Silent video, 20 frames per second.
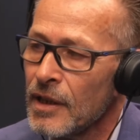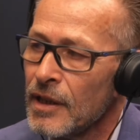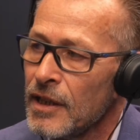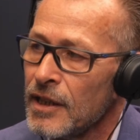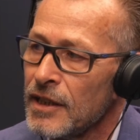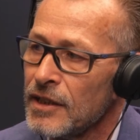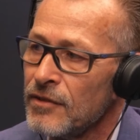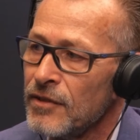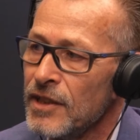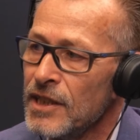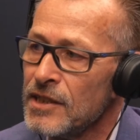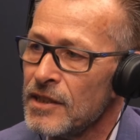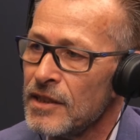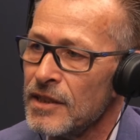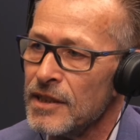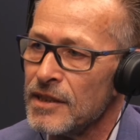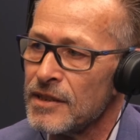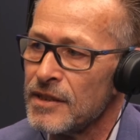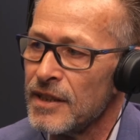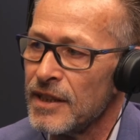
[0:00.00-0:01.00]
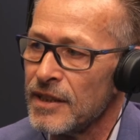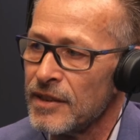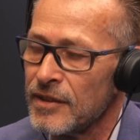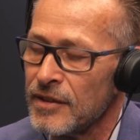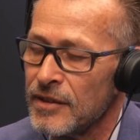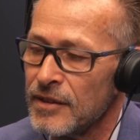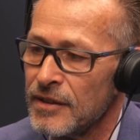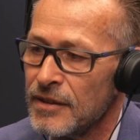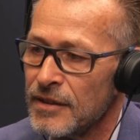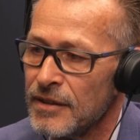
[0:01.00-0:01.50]
And the reason is that
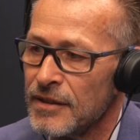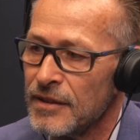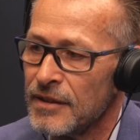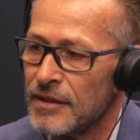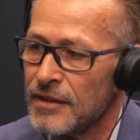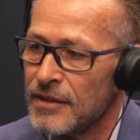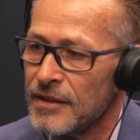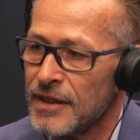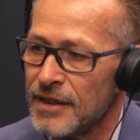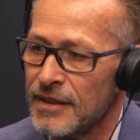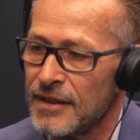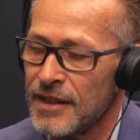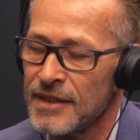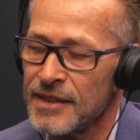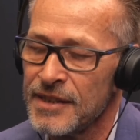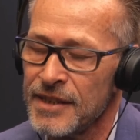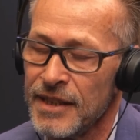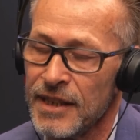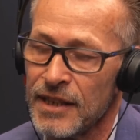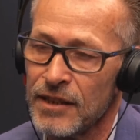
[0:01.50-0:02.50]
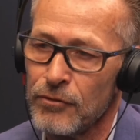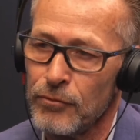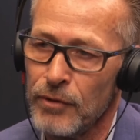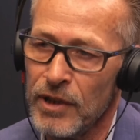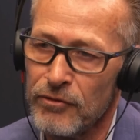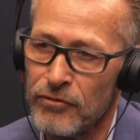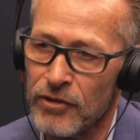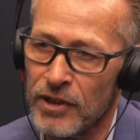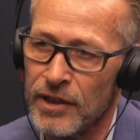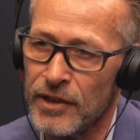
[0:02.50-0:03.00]
that that's the
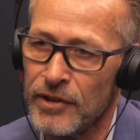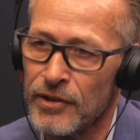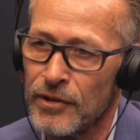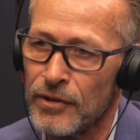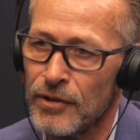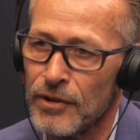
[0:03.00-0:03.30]
equivalent